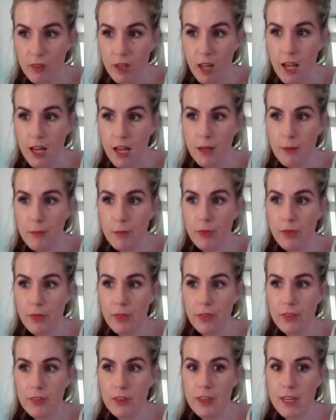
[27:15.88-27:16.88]

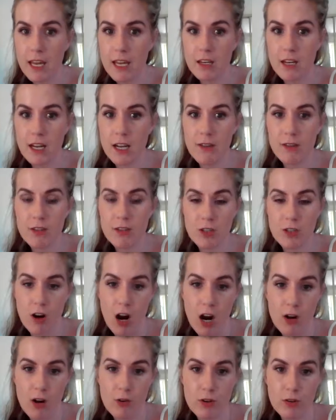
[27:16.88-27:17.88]
then even
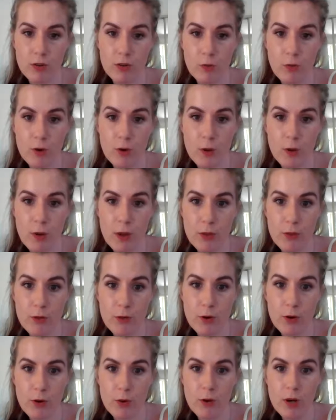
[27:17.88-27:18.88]
childhood, what you went
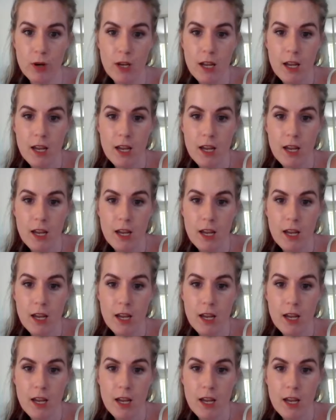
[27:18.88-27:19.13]
through